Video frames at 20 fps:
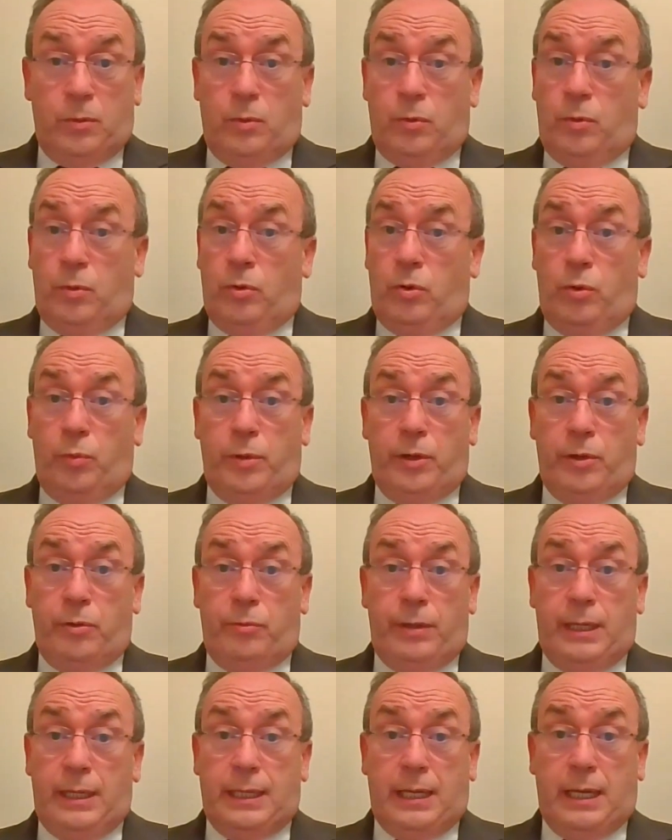Oh, we
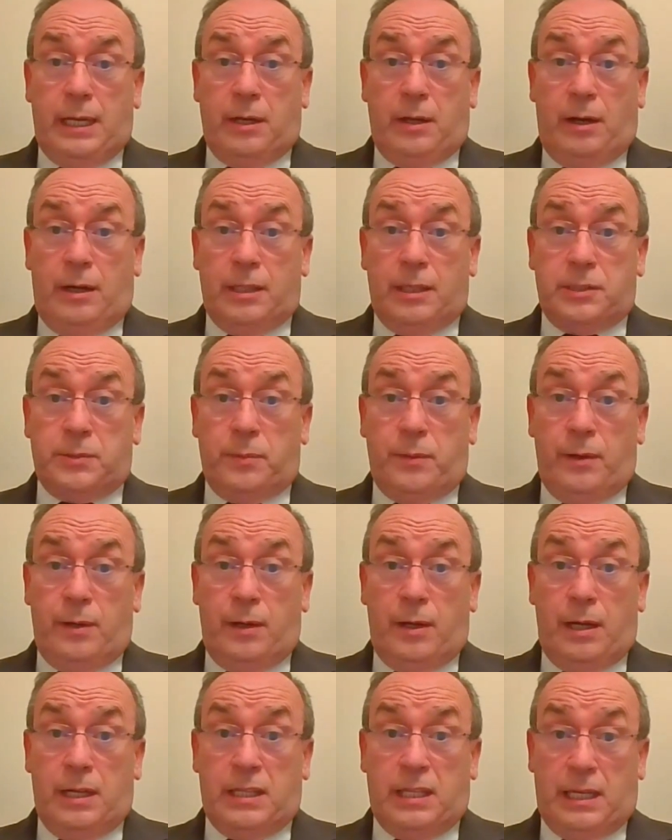read in God's
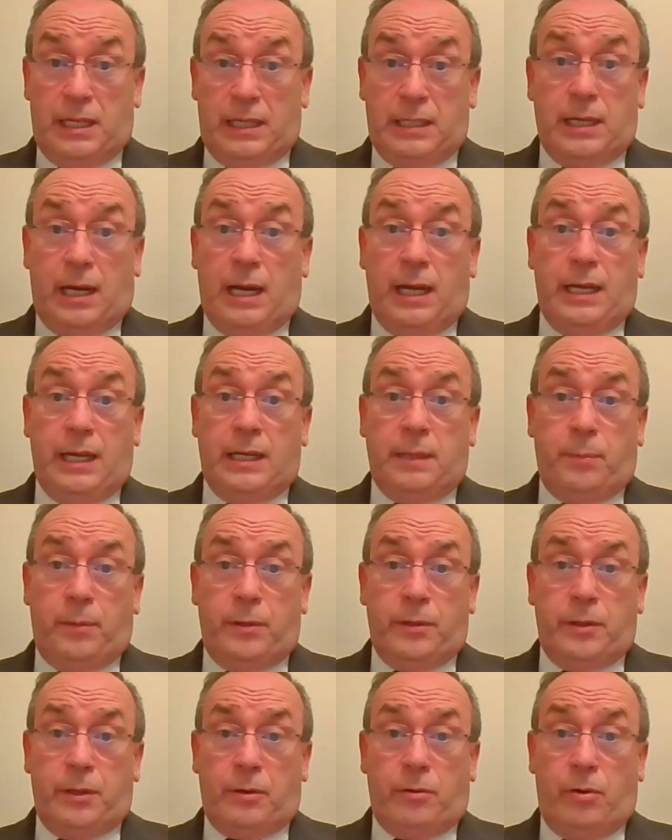word that he died
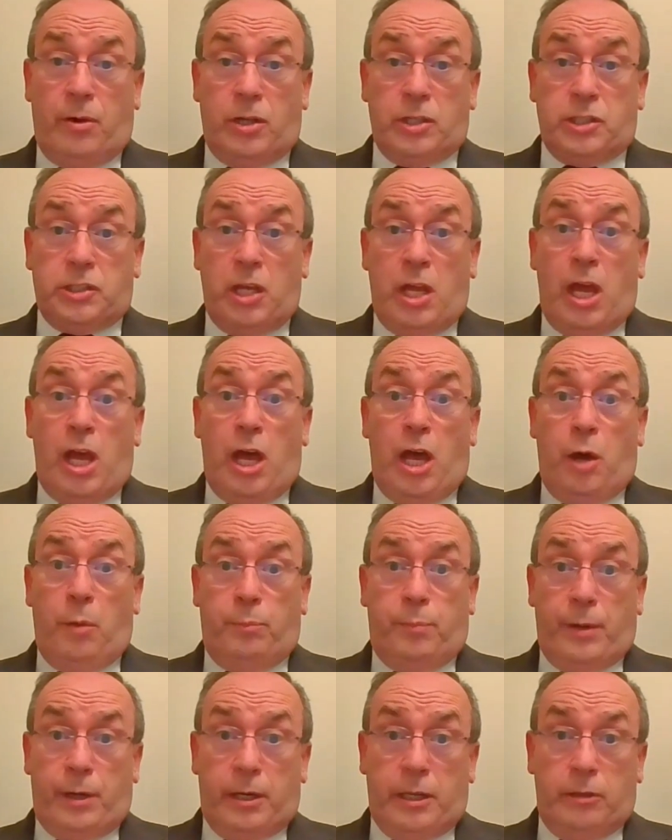upon the cross,
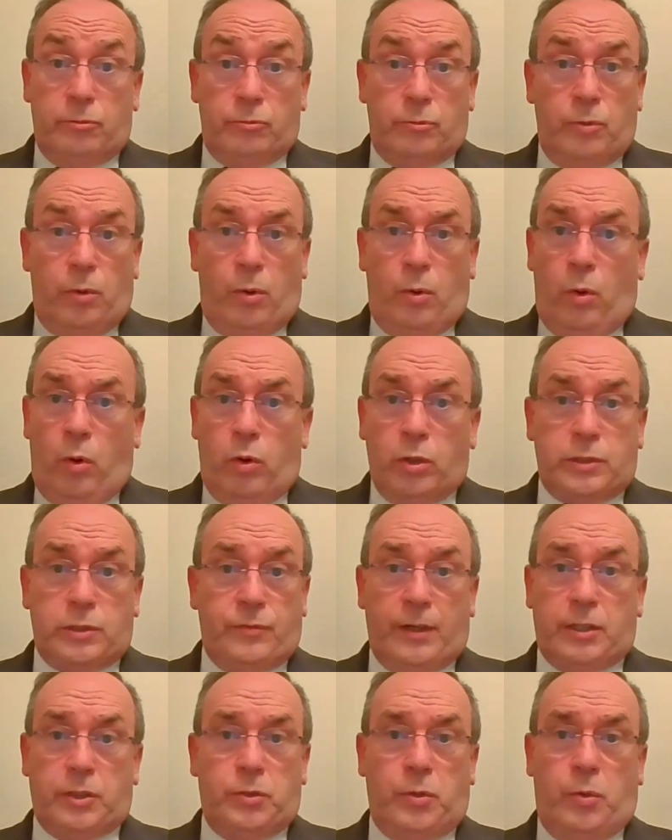but he rose
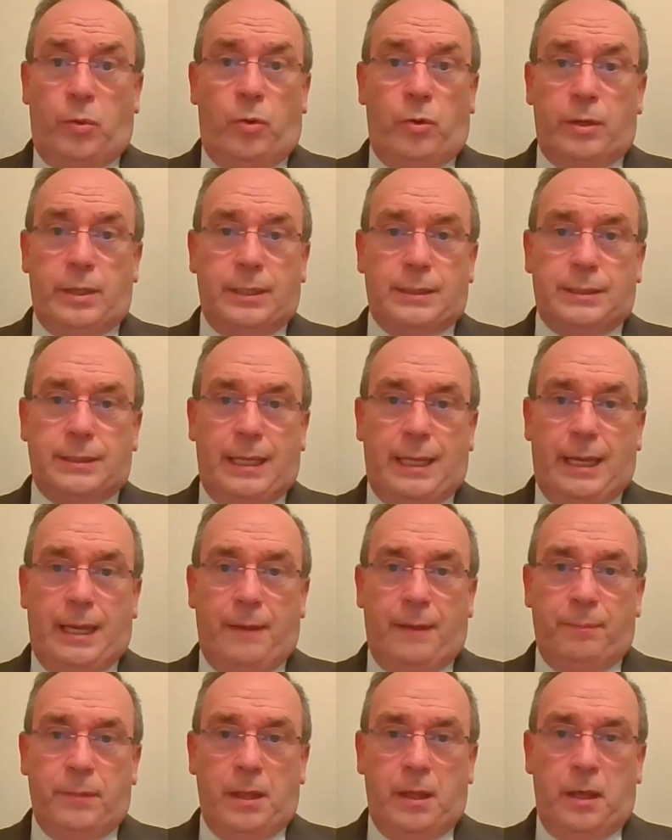
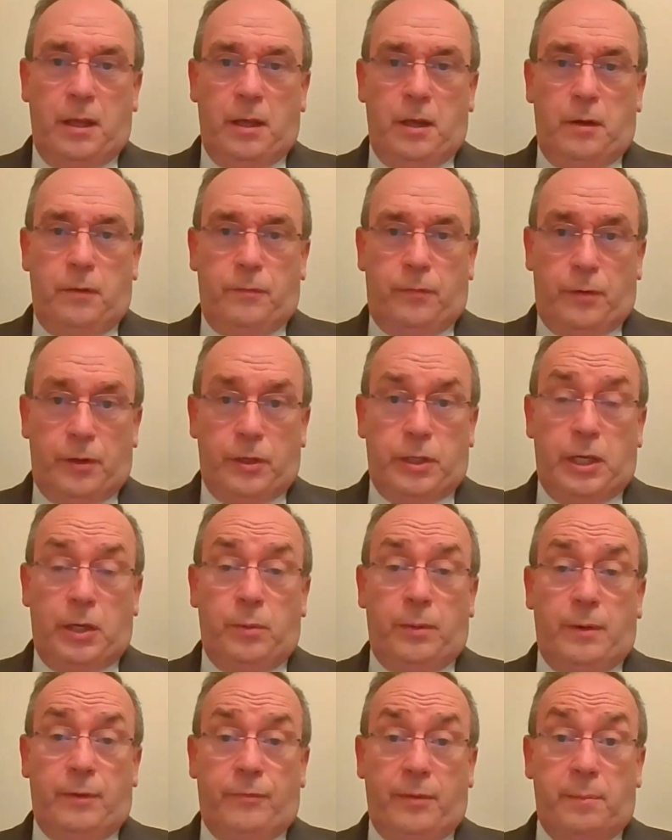victoriously for
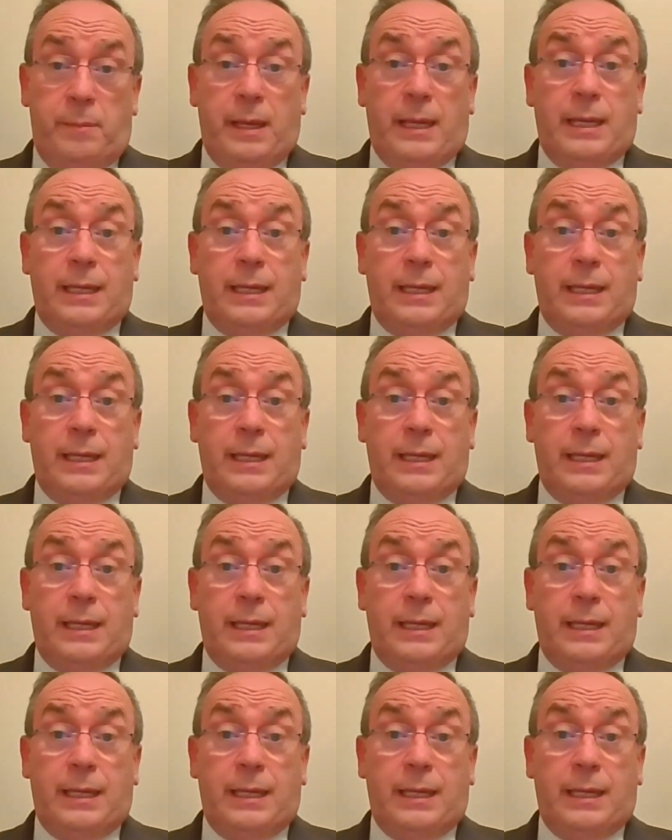you and for me.